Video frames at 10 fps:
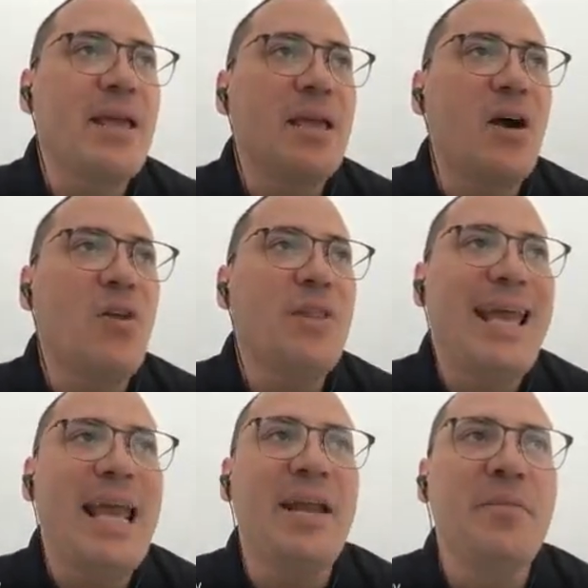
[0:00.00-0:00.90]

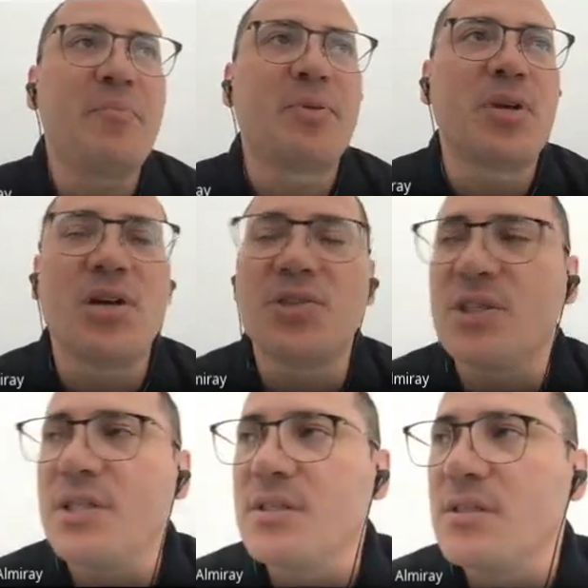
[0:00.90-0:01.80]
on any
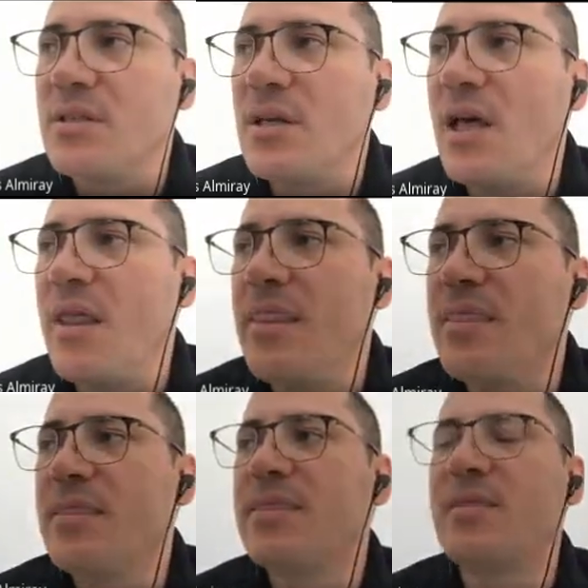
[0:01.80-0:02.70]
project
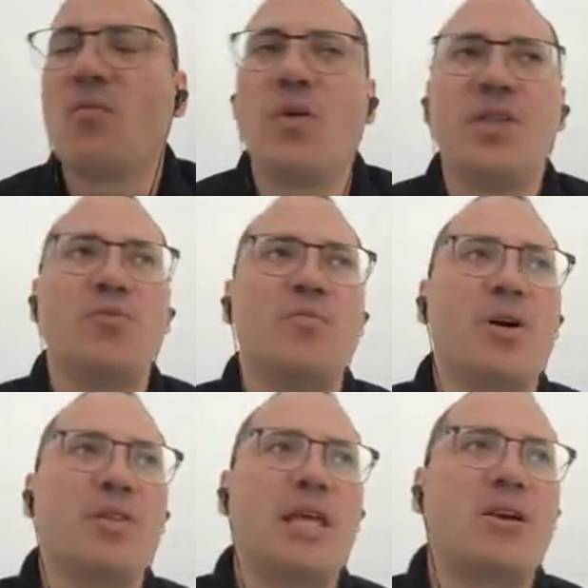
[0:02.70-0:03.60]
And when you
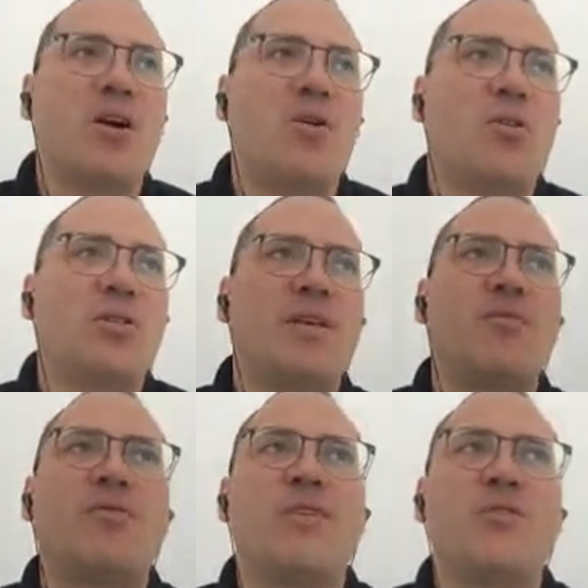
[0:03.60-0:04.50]
invoke that code, it
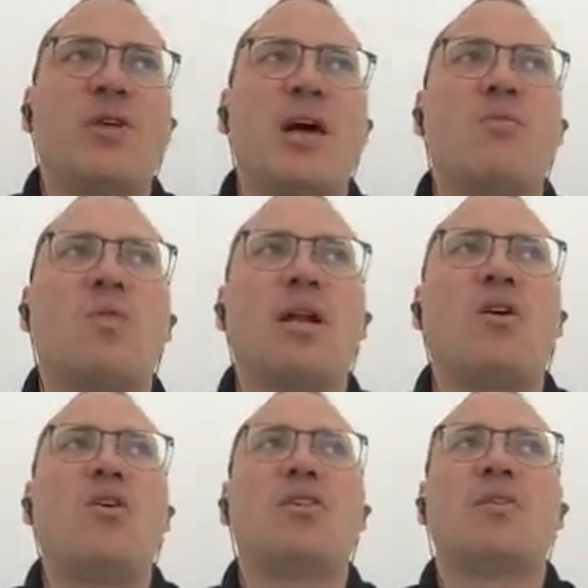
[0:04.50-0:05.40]
will figure out where
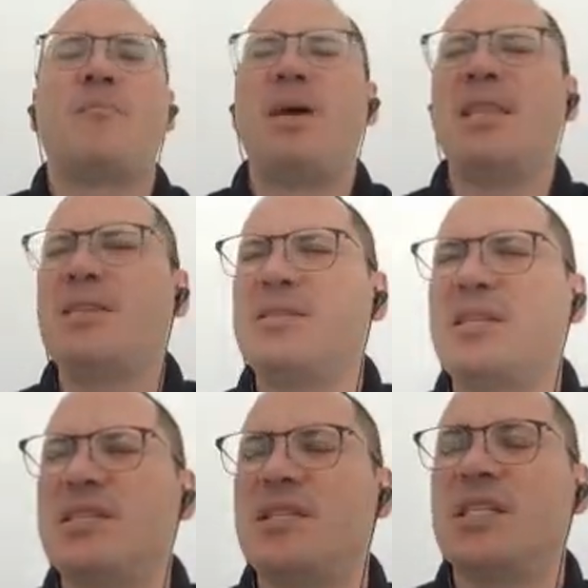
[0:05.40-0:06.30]
all the
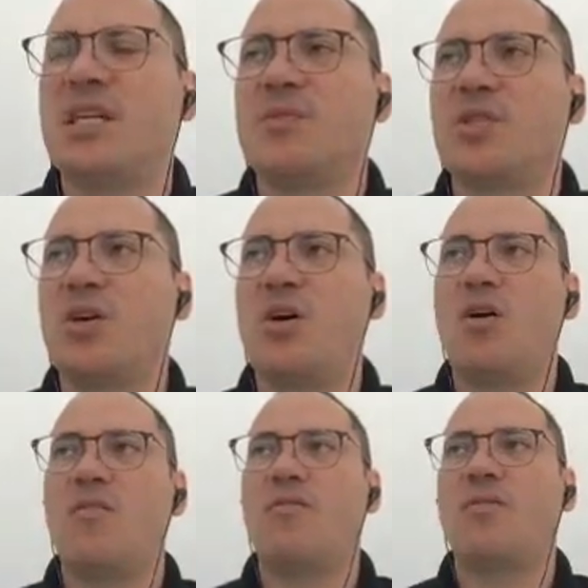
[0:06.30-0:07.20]
dependencies in terms
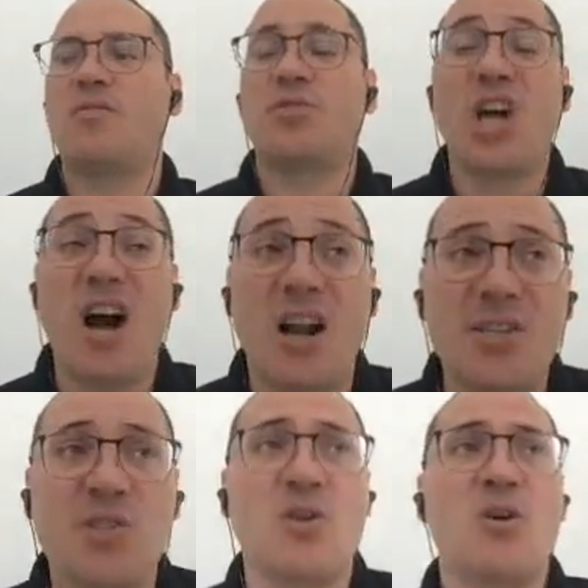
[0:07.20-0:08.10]
of
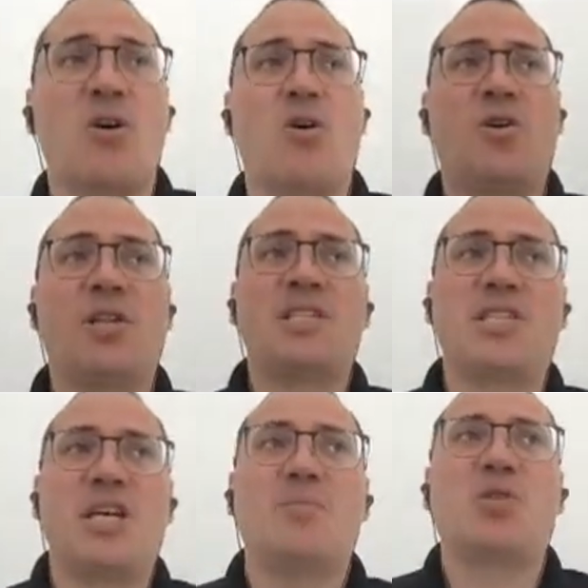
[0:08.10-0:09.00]
jars or in
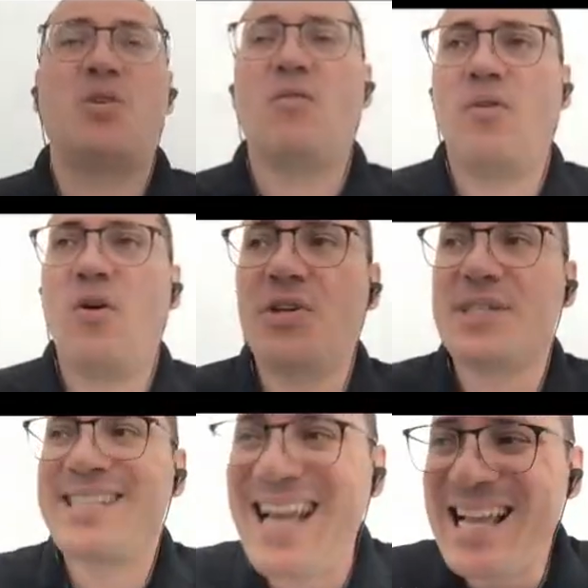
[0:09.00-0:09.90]
terms of other
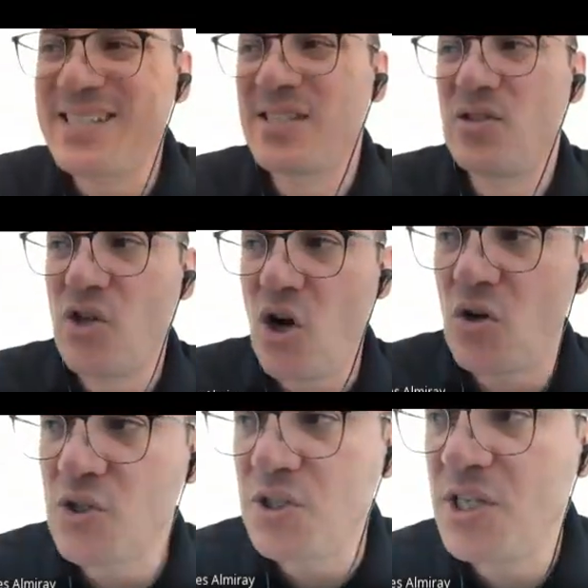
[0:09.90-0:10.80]
tasks
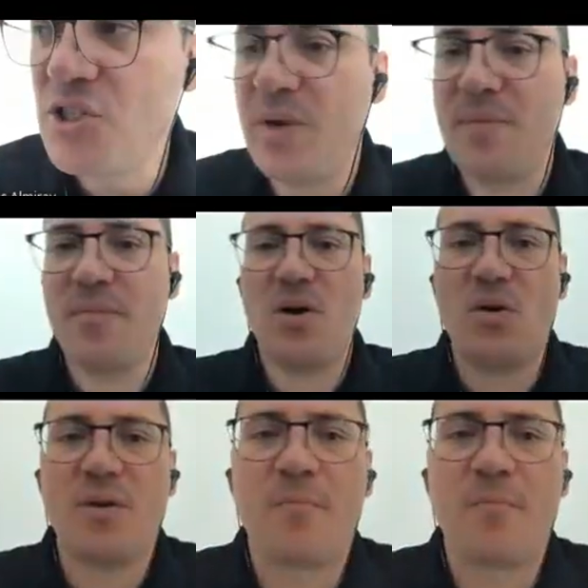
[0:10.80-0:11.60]
goes need to be invoked.